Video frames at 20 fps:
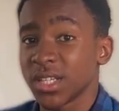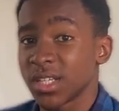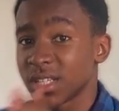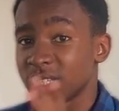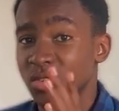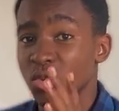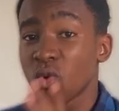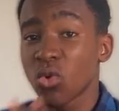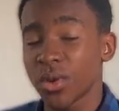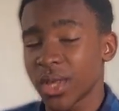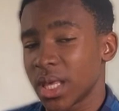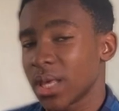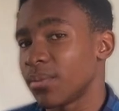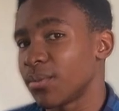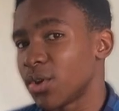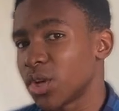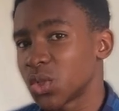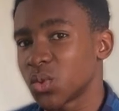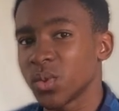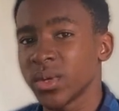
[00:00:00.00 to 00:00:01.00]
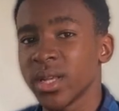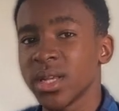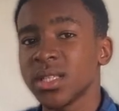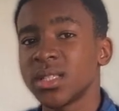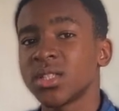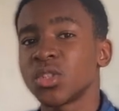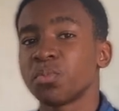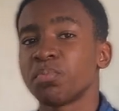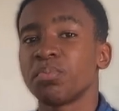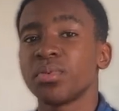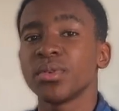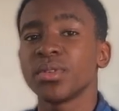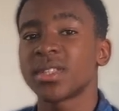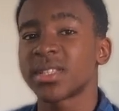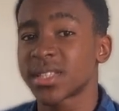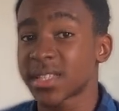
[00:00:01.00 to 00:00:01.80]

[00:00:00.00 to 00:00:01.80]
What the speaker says: is okay because we need to put